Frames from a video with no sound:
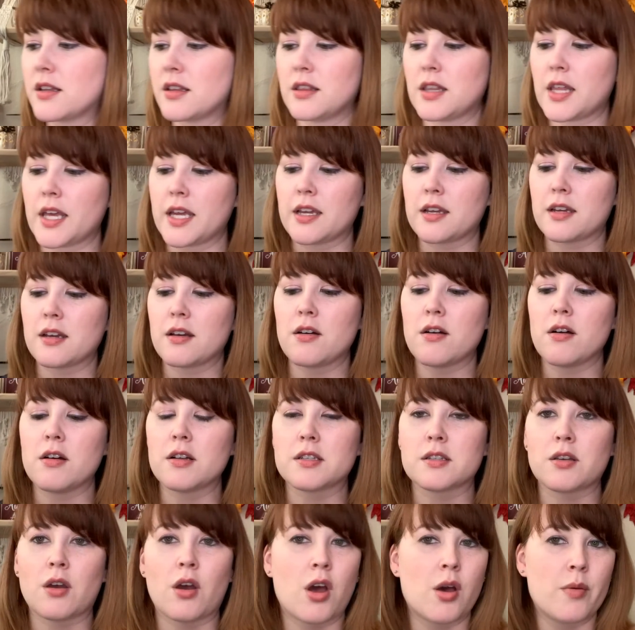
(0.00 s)
like
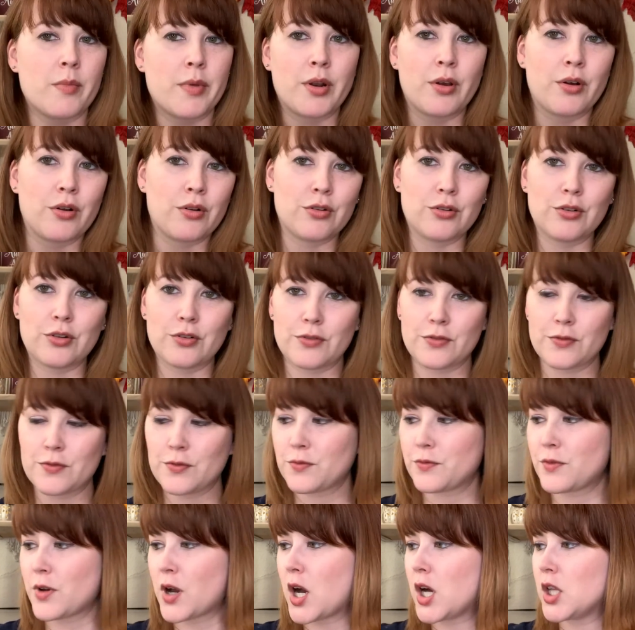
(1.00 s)
autumnal,
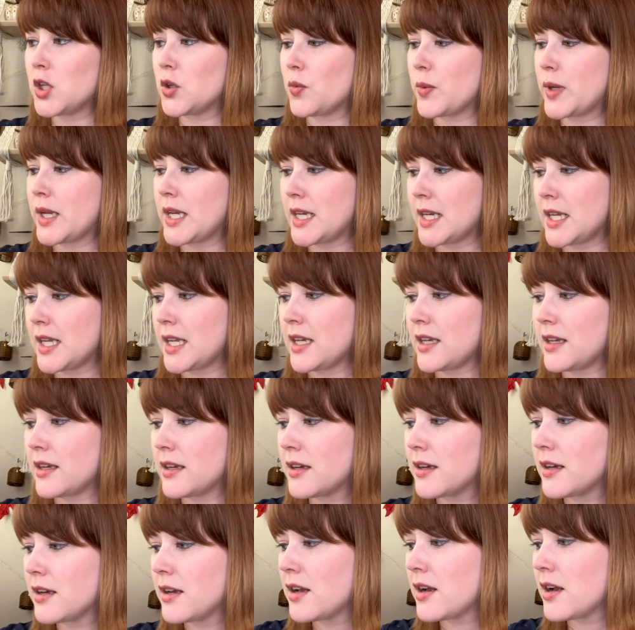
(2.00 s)

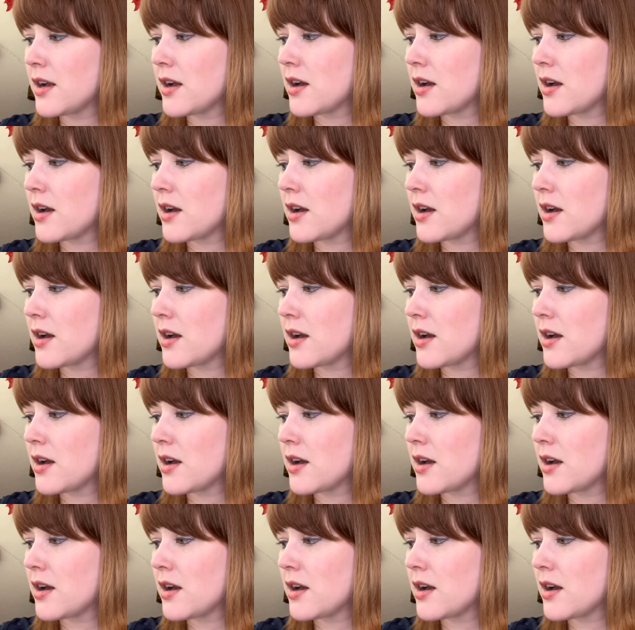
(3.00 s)
Halloween-y,